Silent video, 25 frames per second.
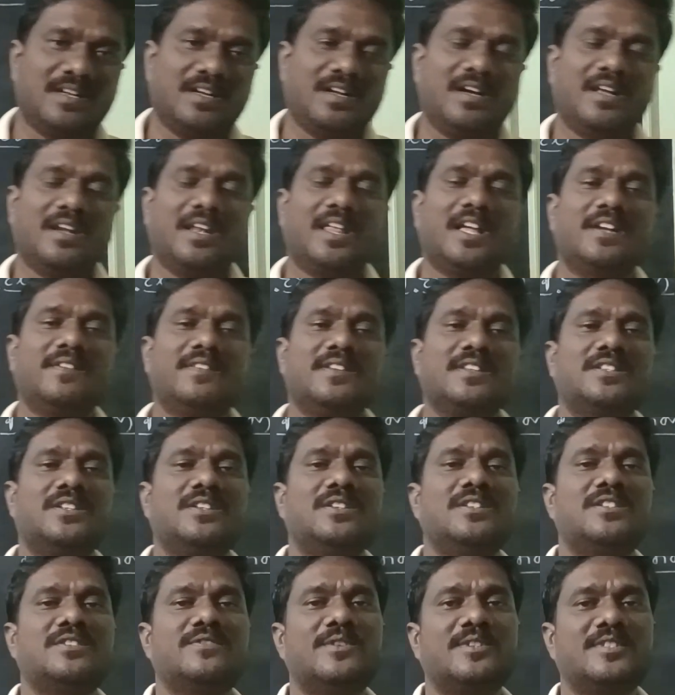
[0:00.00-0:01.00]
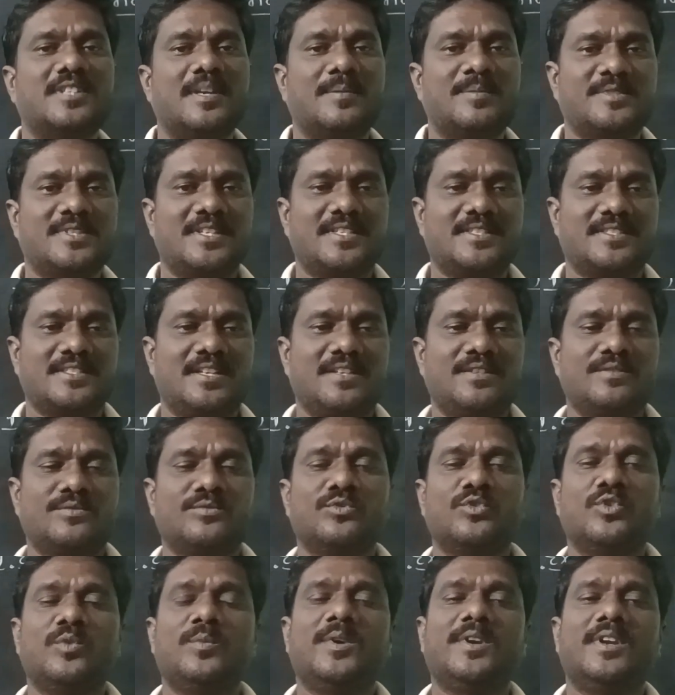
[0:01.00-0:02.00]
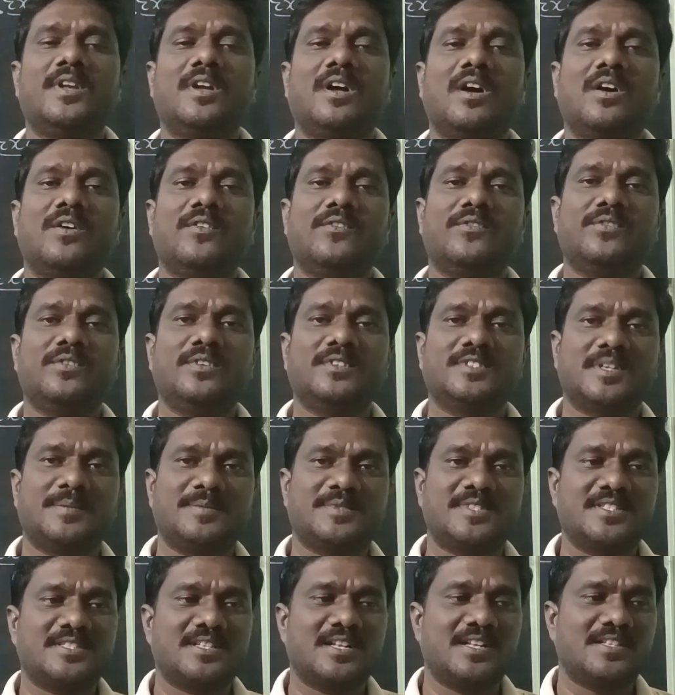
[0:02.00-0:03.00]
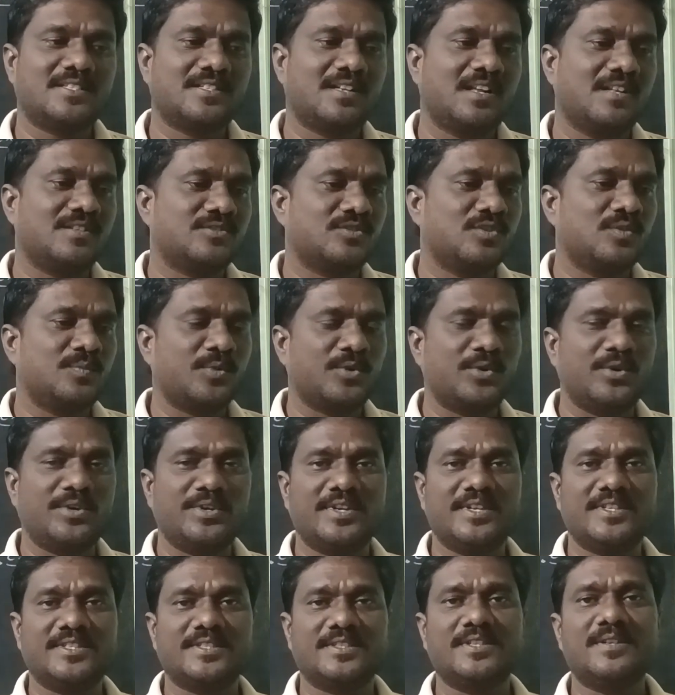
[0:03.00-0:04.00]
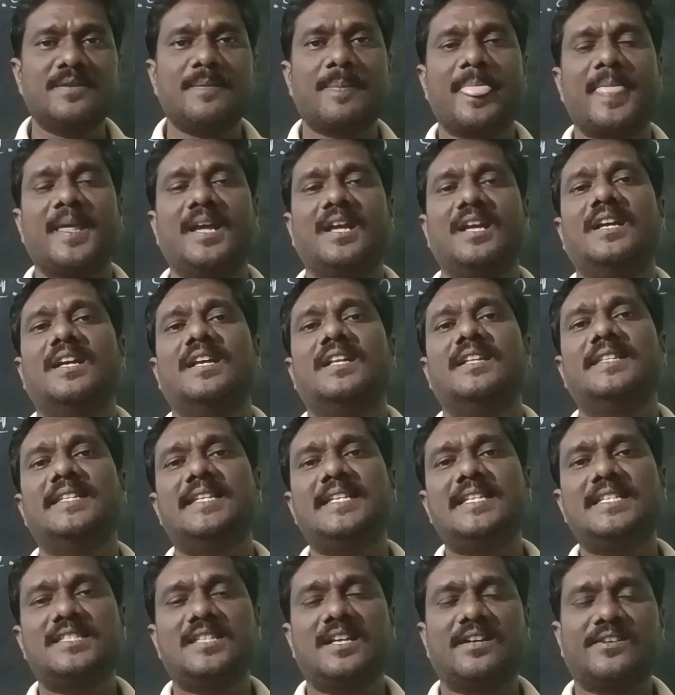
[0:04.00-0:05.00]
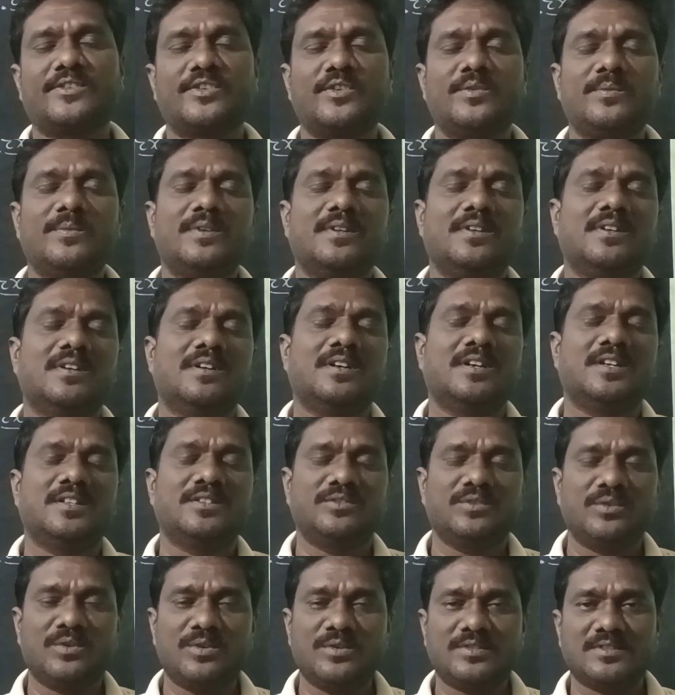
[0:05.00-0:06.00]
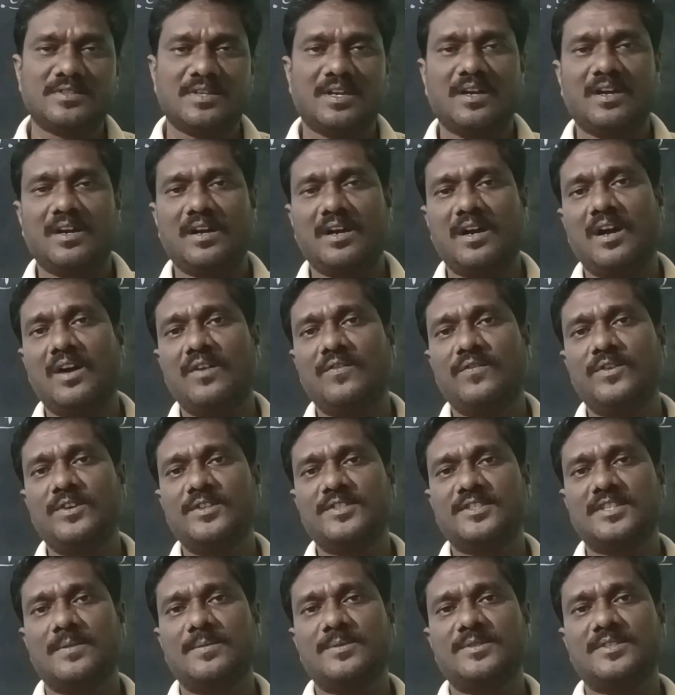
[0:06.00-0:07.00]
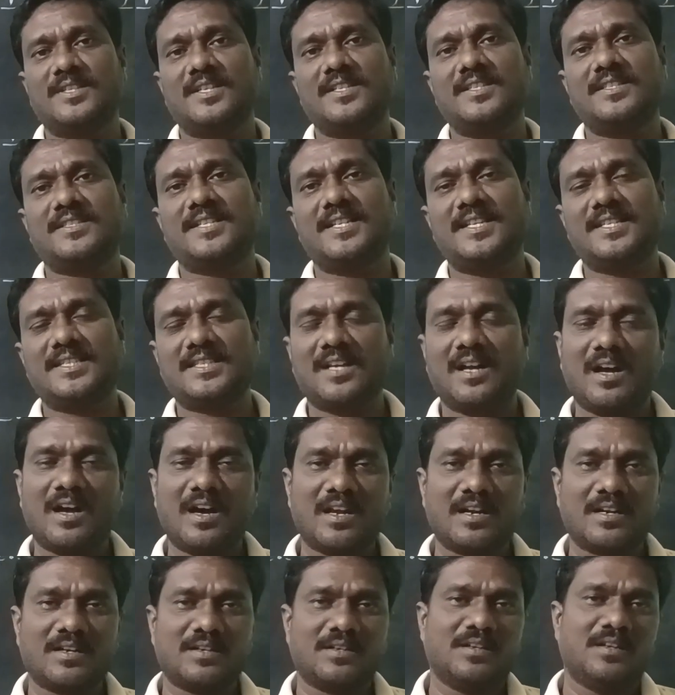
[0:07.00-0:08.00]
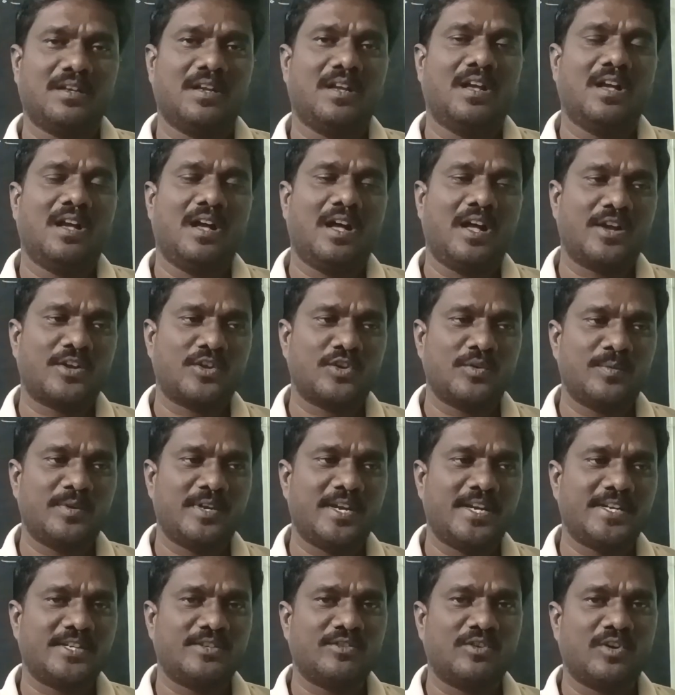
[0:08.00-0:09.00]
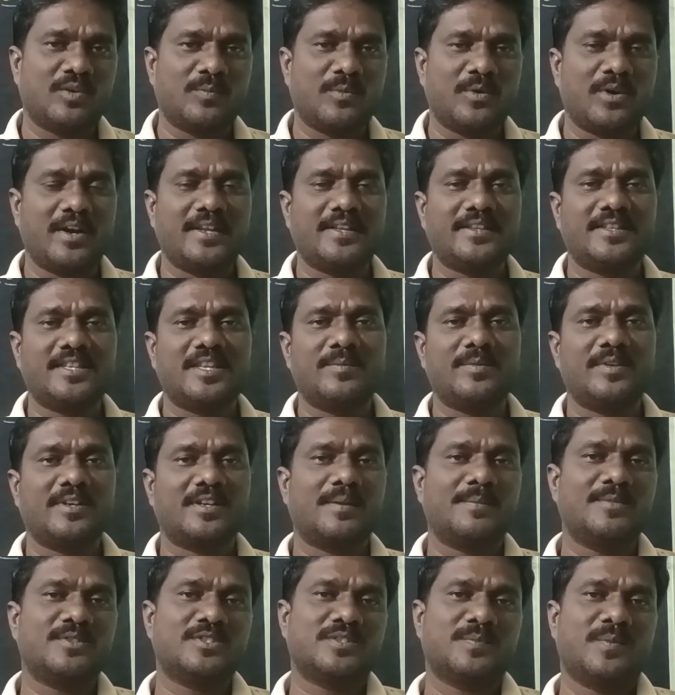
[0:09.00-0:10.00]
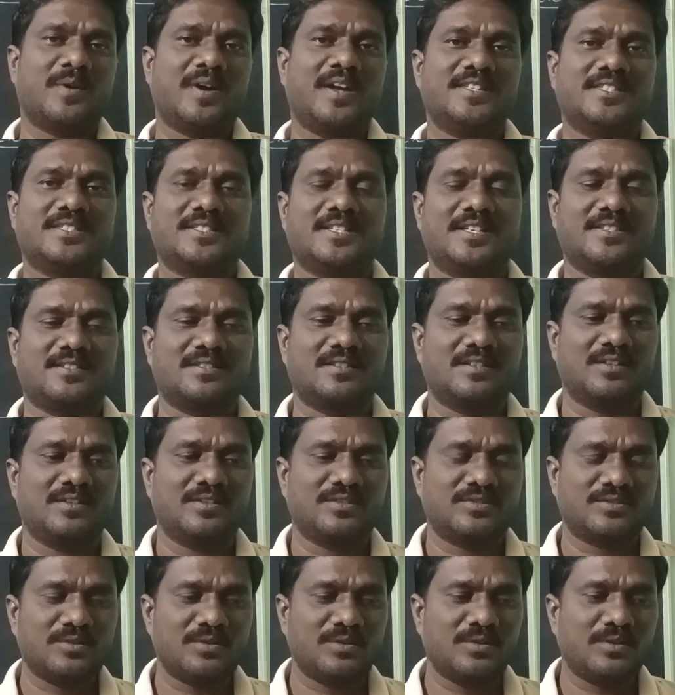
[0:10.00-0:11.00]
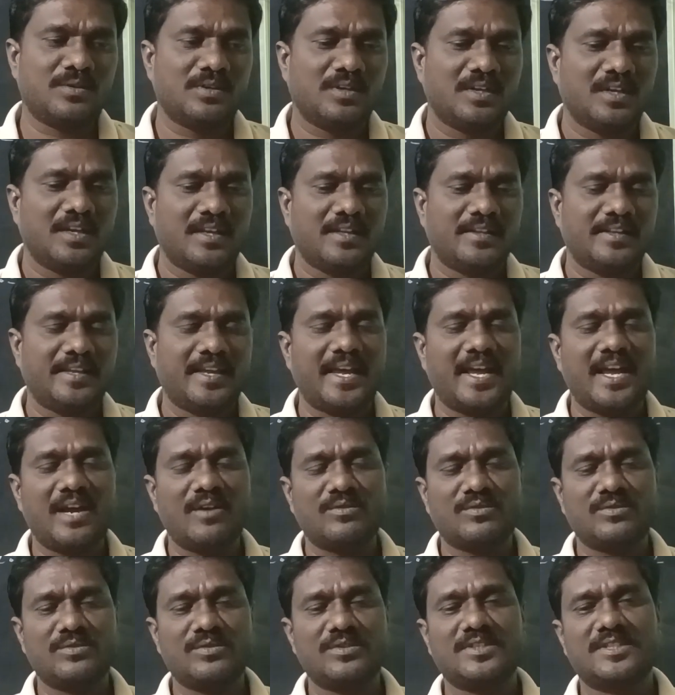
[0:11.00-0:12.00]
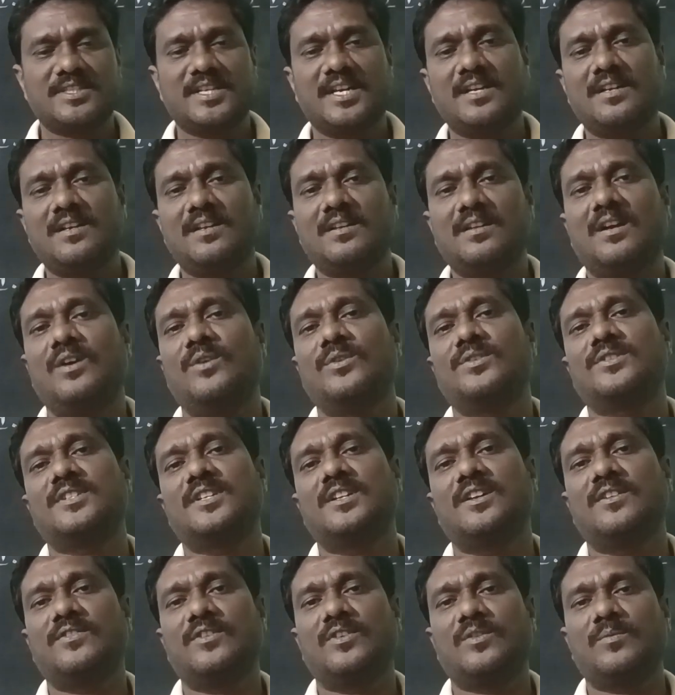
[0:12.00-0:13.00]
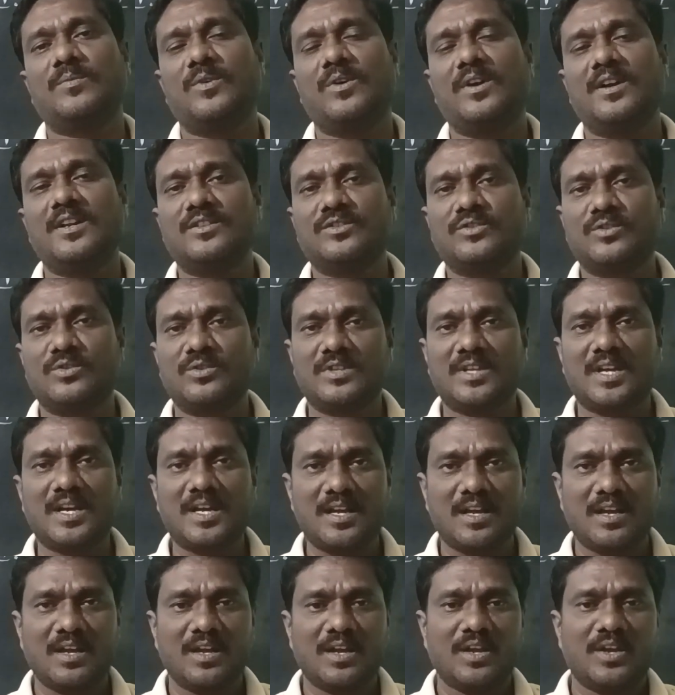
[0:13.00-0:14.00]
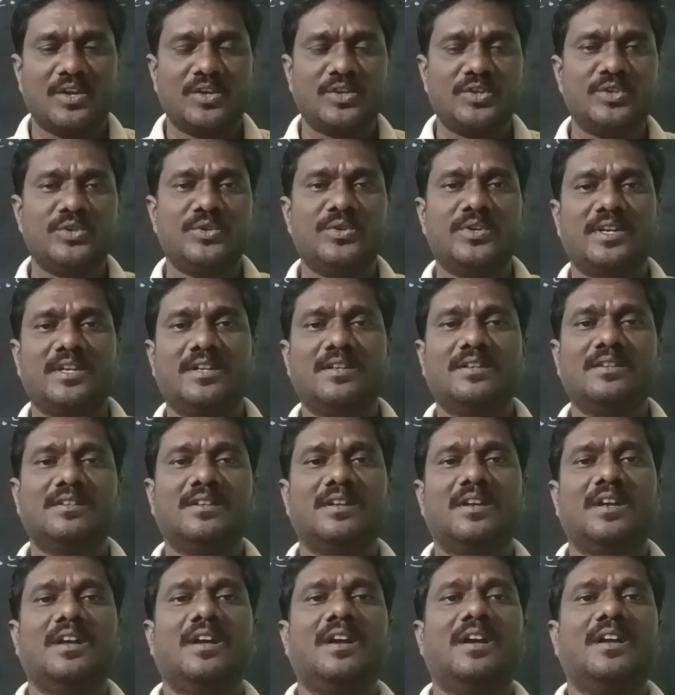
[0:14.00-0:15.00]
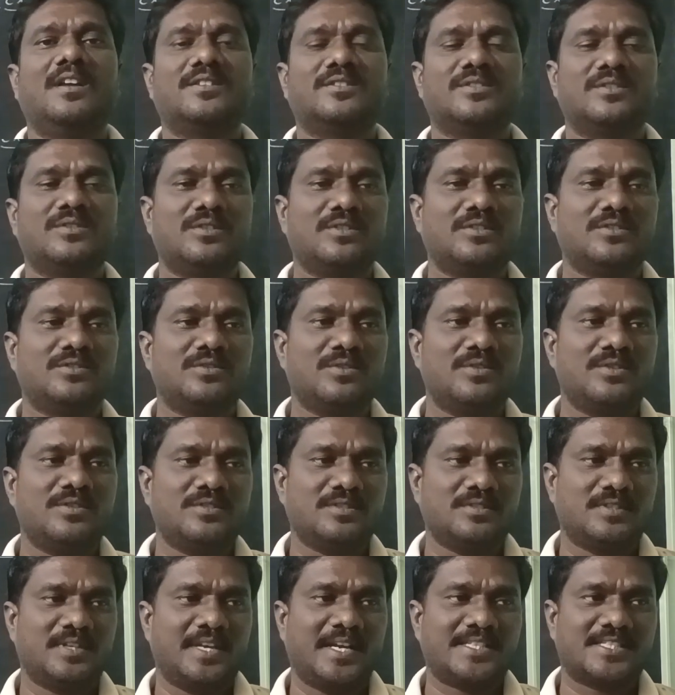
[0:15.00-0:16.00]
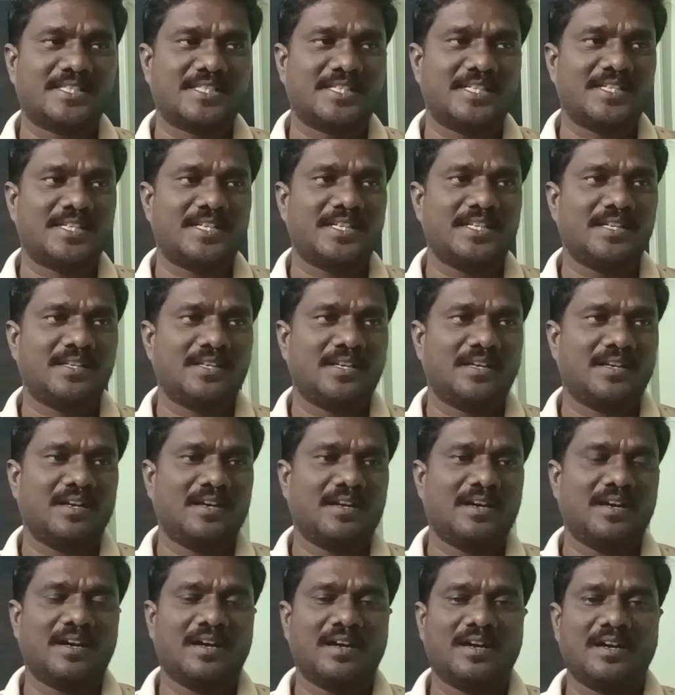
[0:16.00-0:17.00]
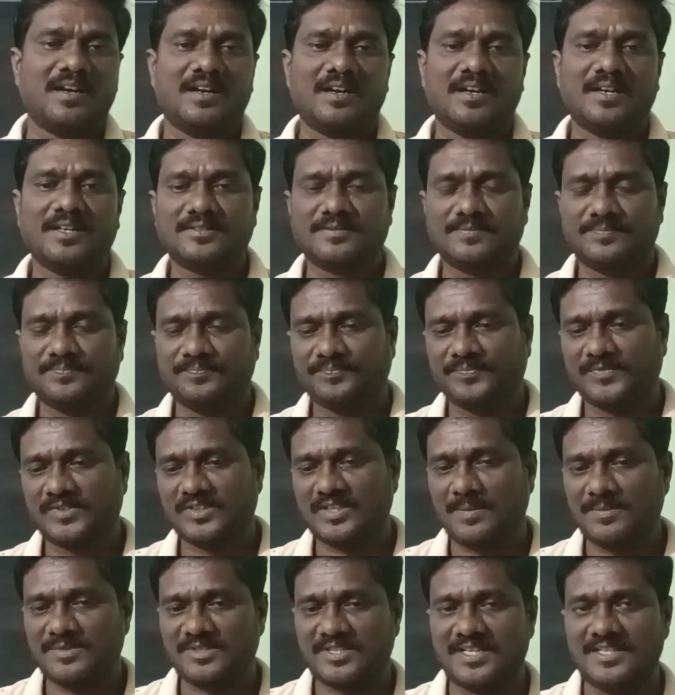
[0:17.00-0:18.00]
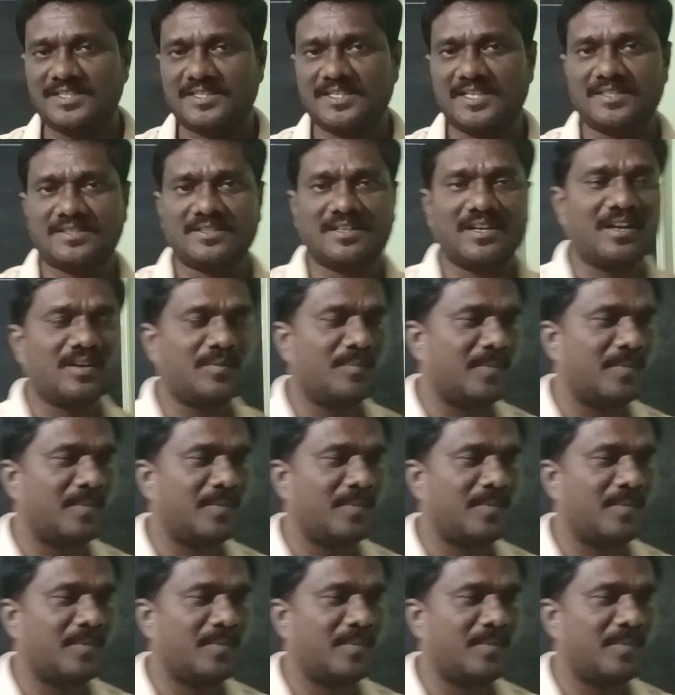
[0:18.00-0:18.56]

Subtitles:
along with useful substances, so many harmful substances are also produced. Those harmful substances are accumulate in our body, they become poisonous. So they have to send outside of our body through the urine. So those excretory substances are